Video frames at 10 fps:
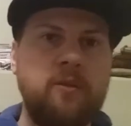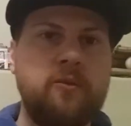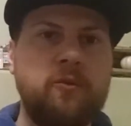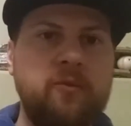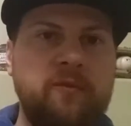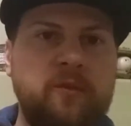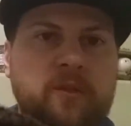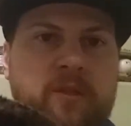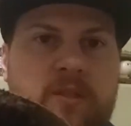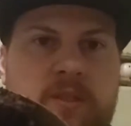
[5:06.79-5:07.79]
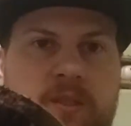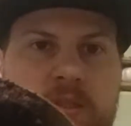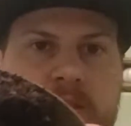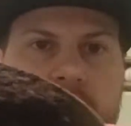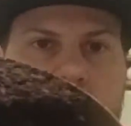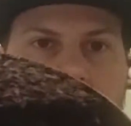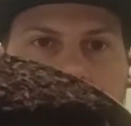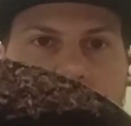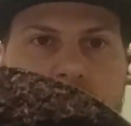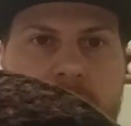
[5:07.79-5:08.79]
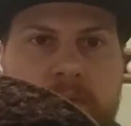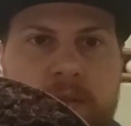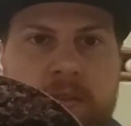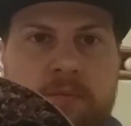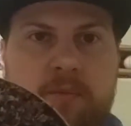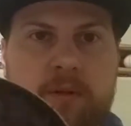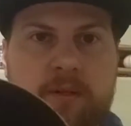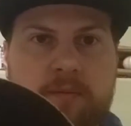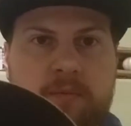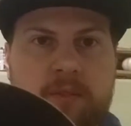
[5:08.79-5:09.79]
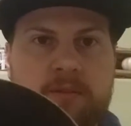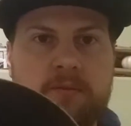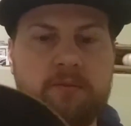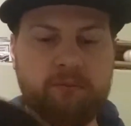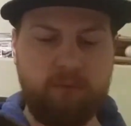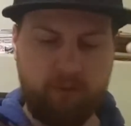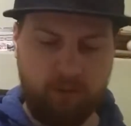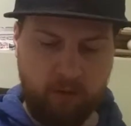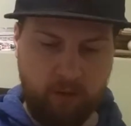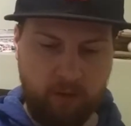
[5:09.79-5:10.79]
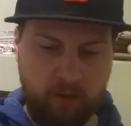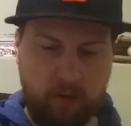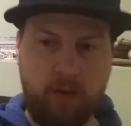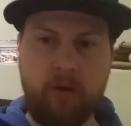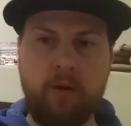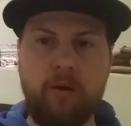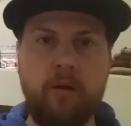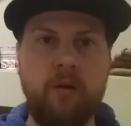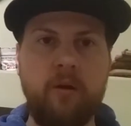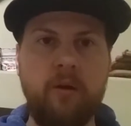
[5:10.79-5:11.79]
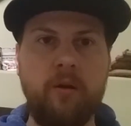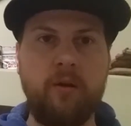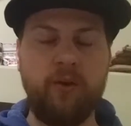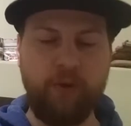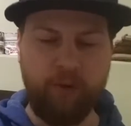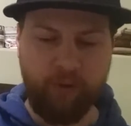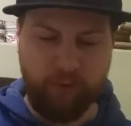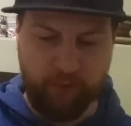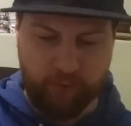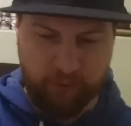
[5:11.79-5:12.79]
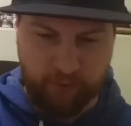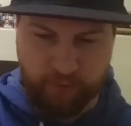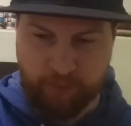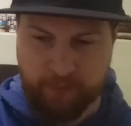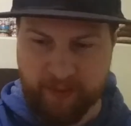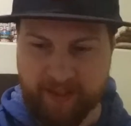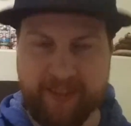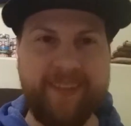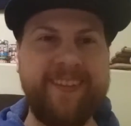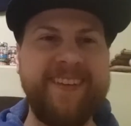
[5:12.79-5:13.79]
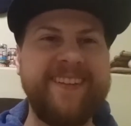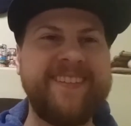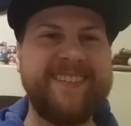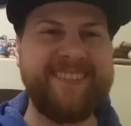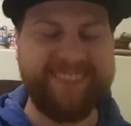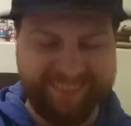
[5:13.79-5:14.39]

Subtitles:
Don't know if you can see there at the bottom, but oh my goodness.